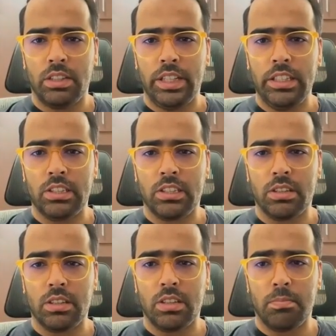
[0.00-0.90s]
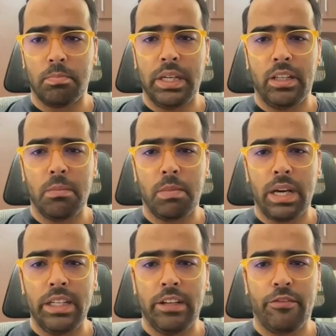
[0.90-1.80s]
it's picked up
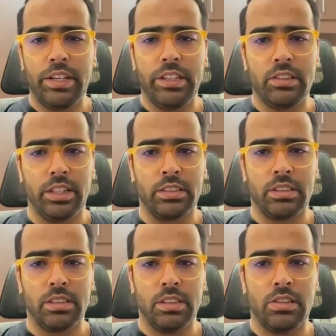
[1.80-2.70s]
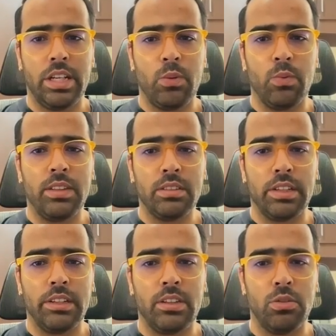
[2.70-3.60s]
by different threads, thread 1,
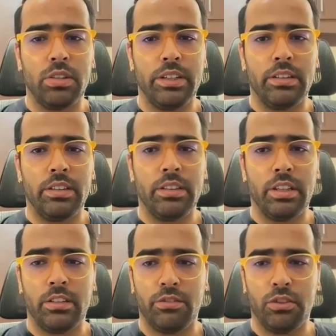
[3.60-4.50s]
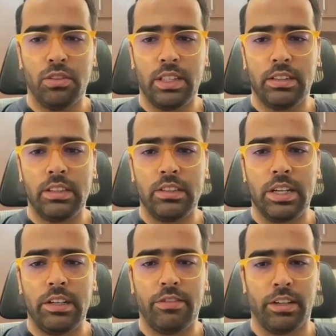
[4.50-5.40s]
thread 2, thread 3, thread 4, and then
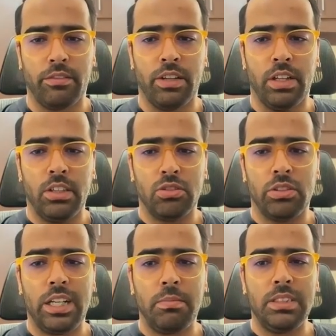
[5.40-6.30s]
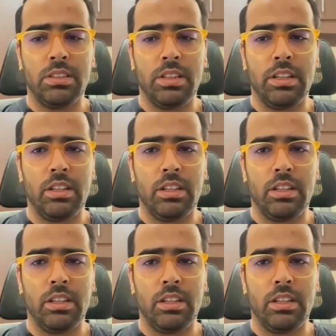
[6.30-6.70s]
thread 5. So that means they